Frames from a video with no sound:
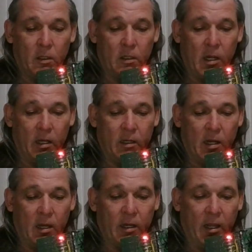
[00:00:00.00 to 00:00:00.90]

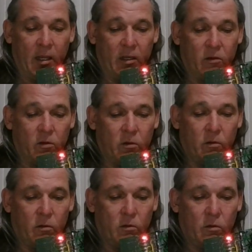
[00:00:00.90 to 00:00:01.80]

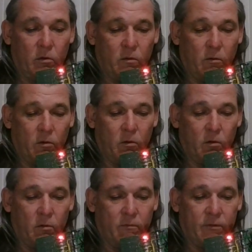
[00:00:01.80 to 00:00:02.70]

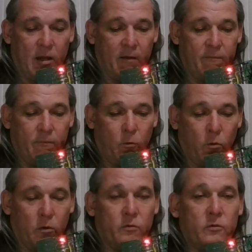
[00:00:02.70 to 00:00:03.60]

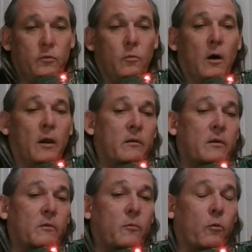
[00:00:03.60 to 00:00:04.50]
9985421,
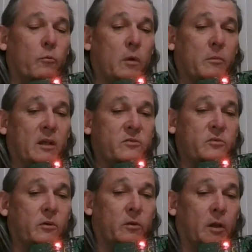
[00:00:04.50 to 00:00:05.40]
and we'll remember that
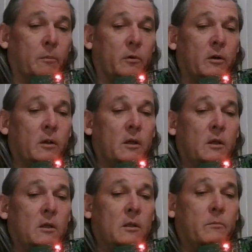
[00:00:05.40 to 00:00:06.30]
serial number
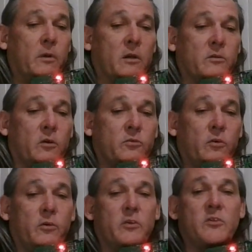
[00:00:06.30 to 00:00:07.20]
because I'll
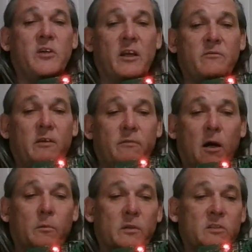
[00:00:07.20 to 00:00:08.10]
show you the CSV
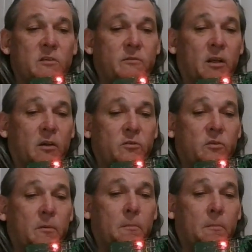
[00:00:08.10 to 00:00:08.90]
file when this is finished.